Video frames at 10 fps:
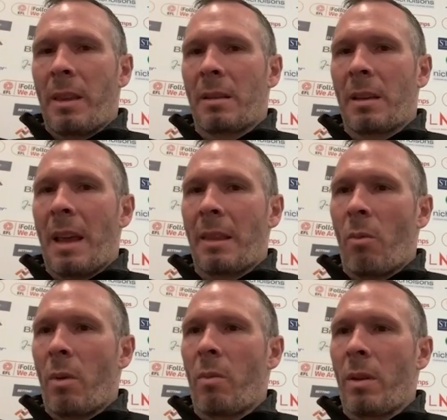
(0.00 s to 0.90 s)
the side
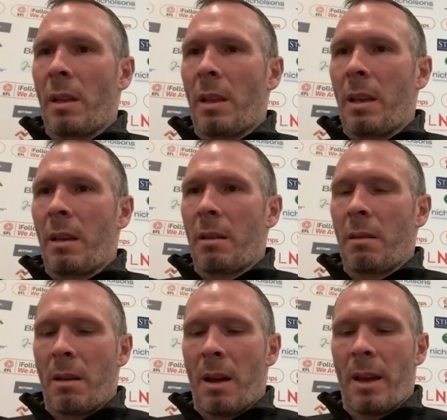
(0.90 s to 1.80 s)
that will win the
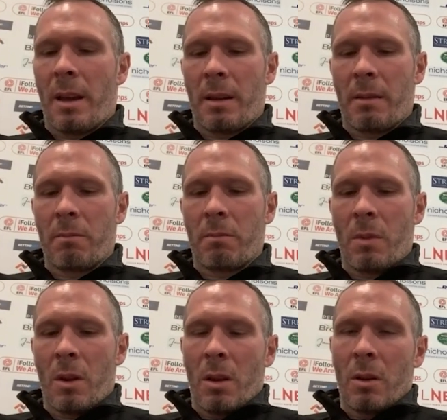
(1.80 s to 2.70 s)
league.
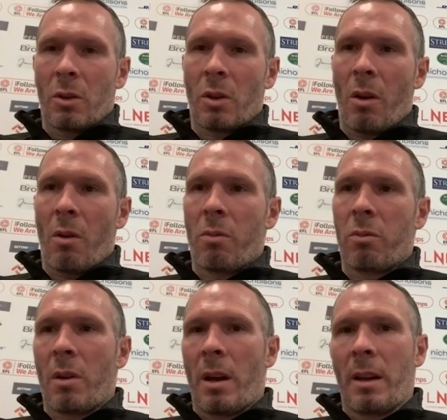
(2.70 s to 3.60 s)

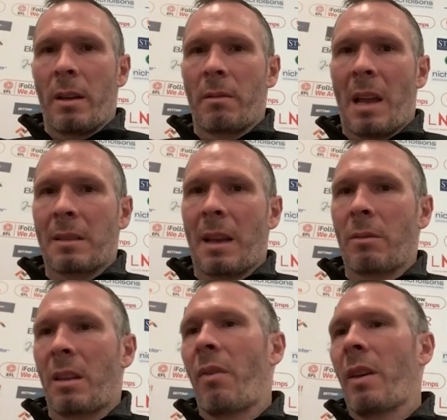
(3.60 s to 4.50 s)
So that's how
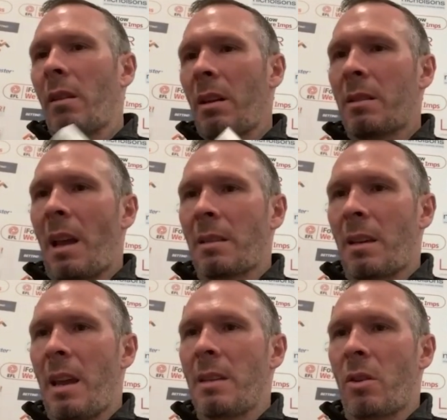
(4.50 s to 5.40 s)
difficult a task
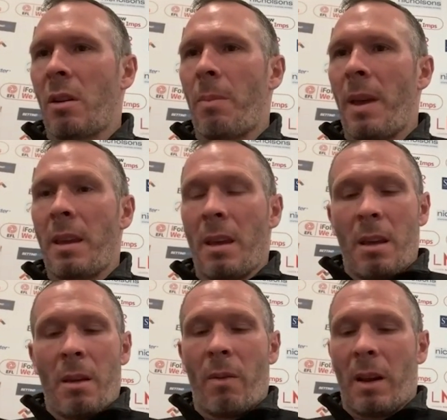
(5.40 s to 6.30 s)
it is going to be.
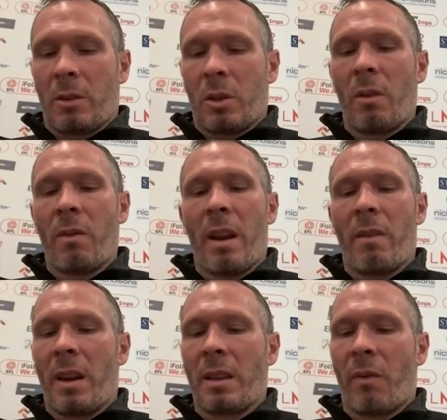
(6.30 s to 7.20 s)
We have two very,
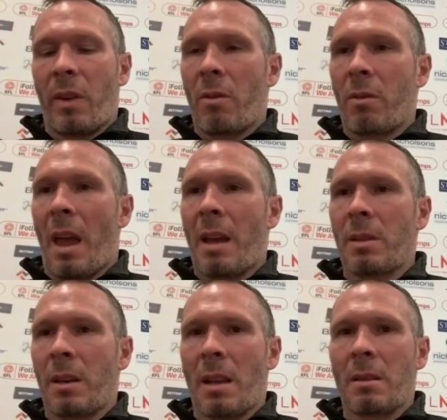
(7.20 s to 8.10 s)
very difficult games
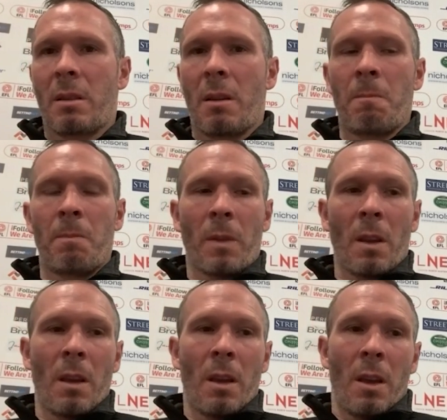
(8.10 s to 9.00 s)
against them.
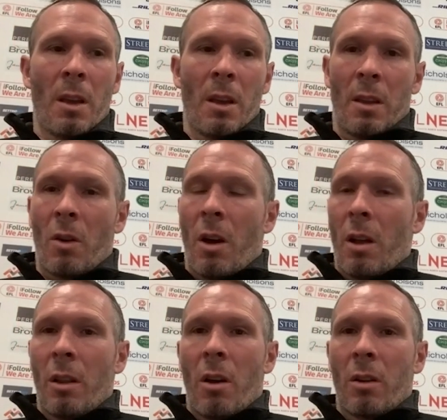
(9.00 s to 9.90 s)
We've got a
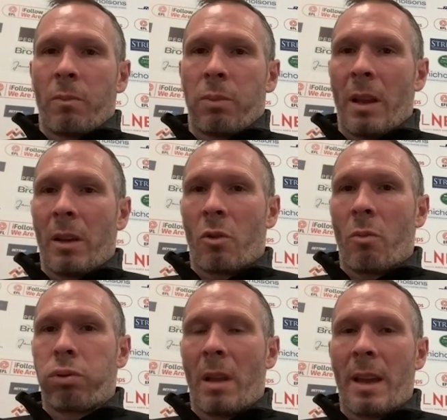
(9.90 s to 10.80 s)
lot of good
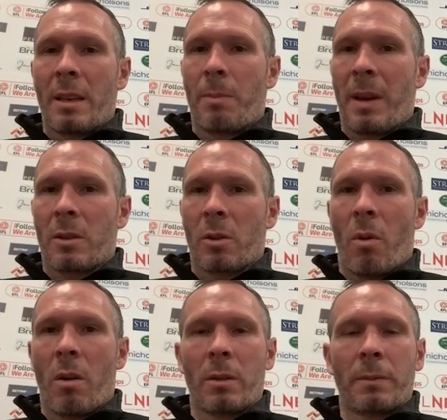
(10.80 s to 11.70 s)
players, big
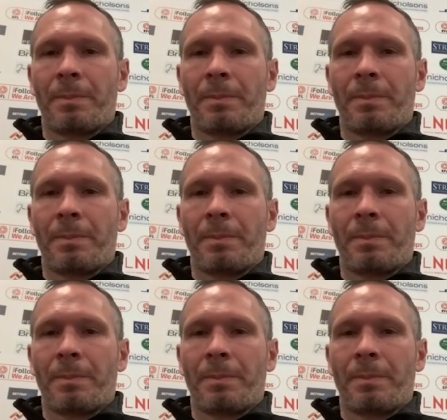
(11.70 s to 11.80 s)
squad.